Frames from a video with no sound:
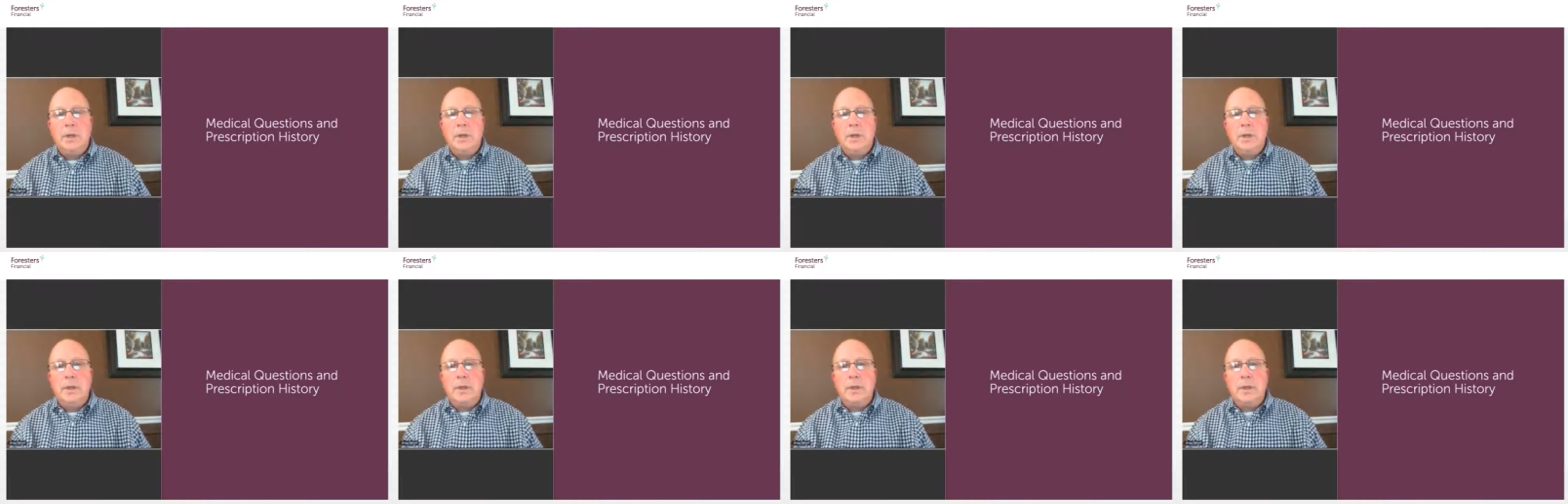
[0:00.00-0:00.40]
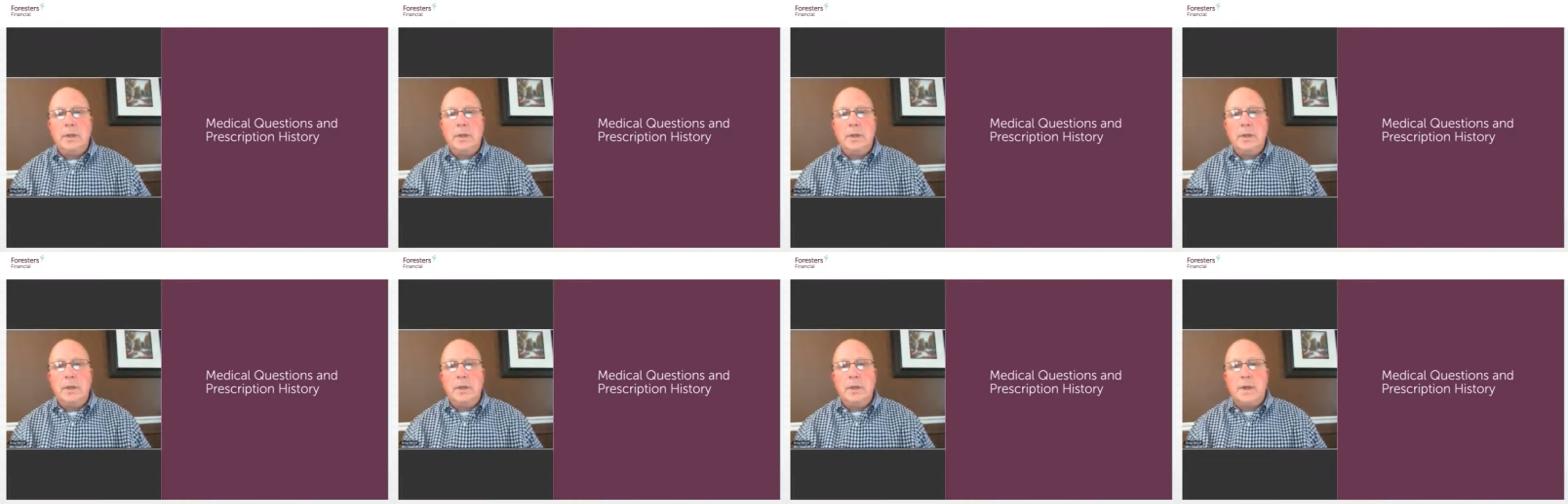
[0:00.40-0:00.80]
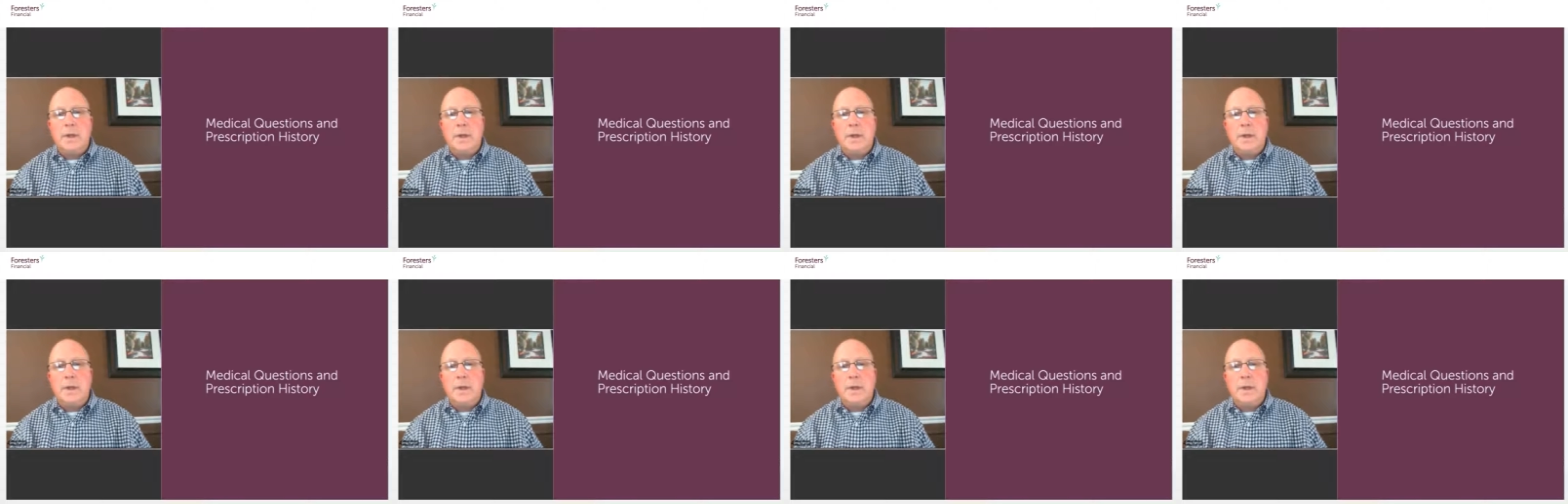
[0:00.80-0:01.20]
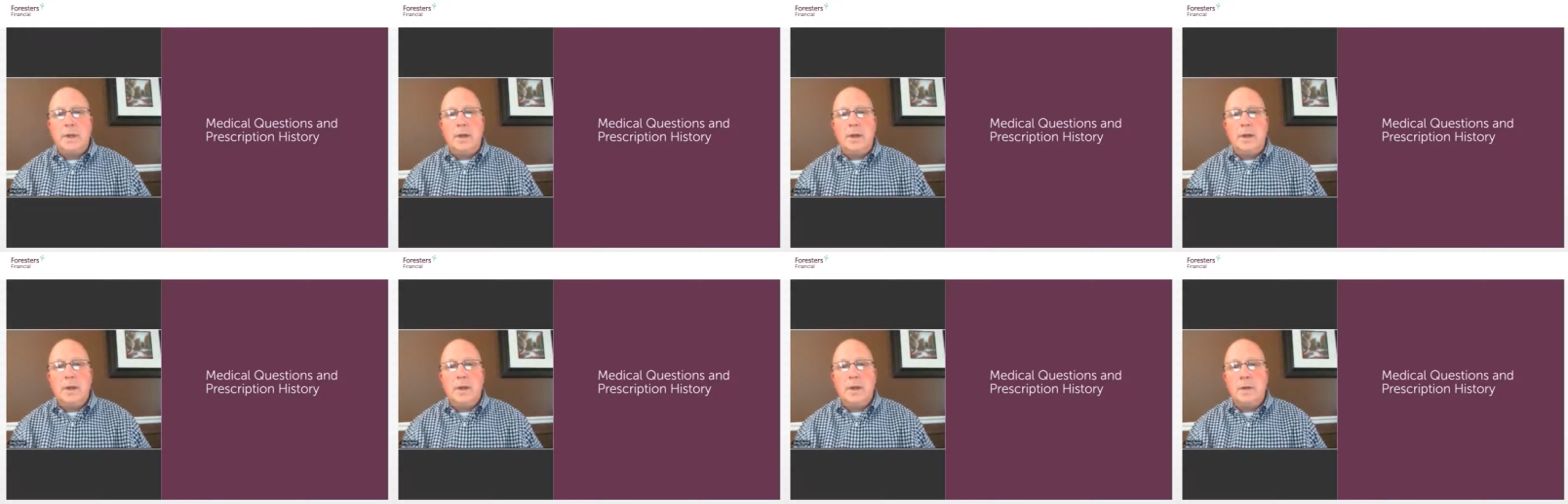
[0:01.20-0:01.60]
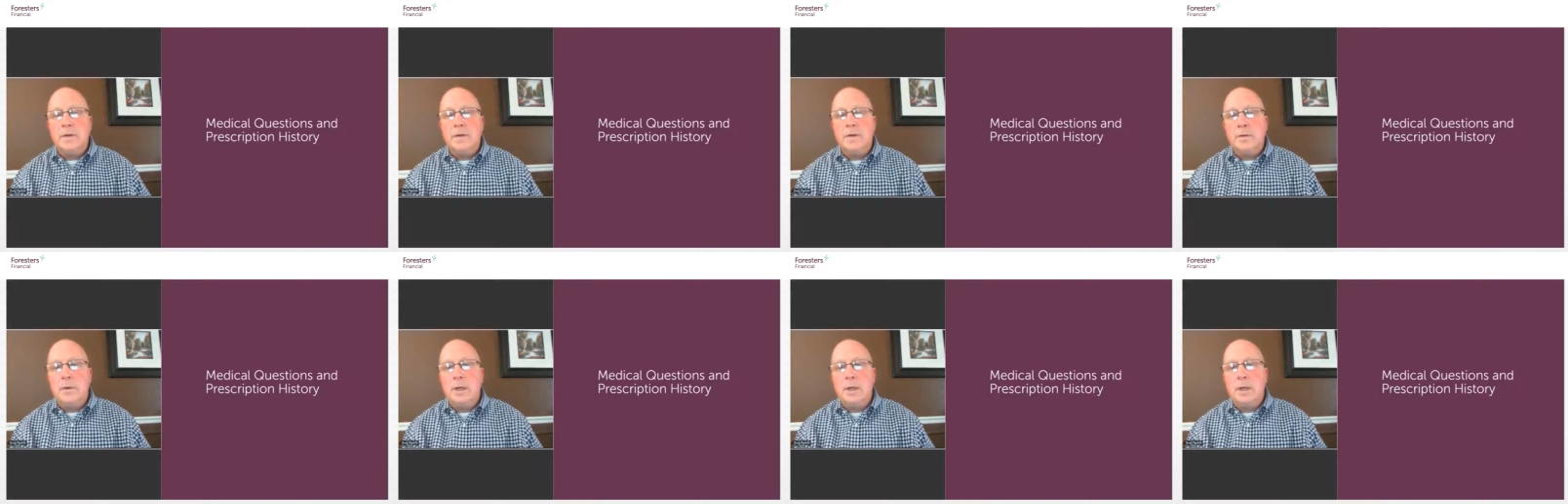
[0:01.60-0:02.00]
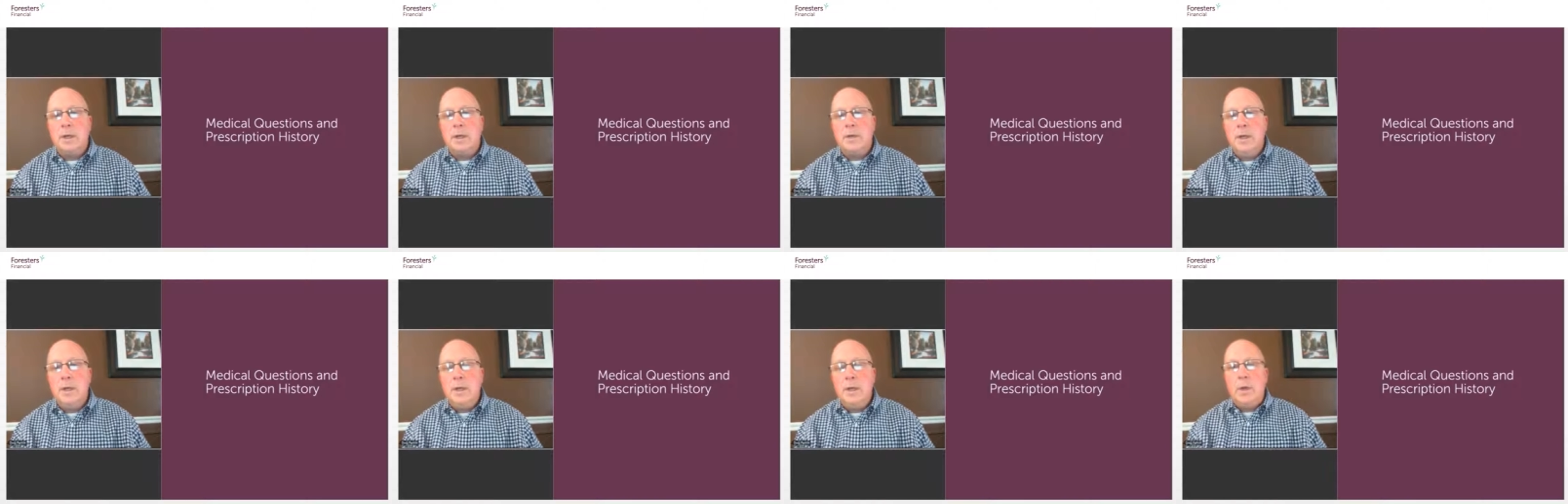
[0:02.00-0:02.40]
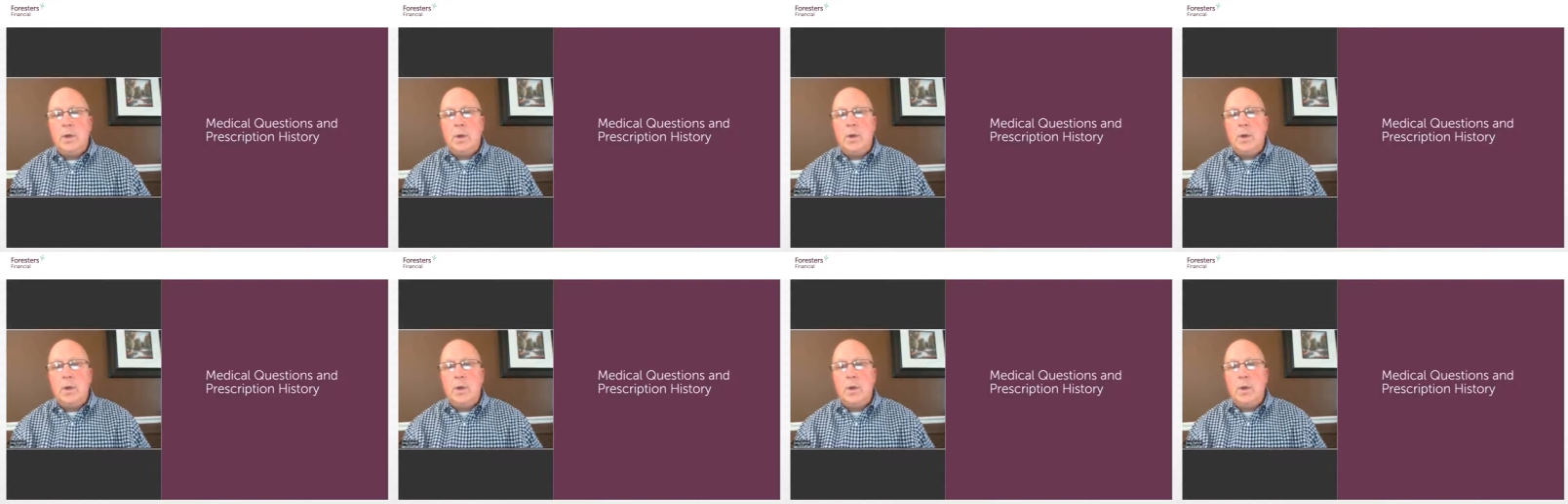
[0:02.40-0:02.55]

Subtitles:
contact me, and I'll either get back to you directly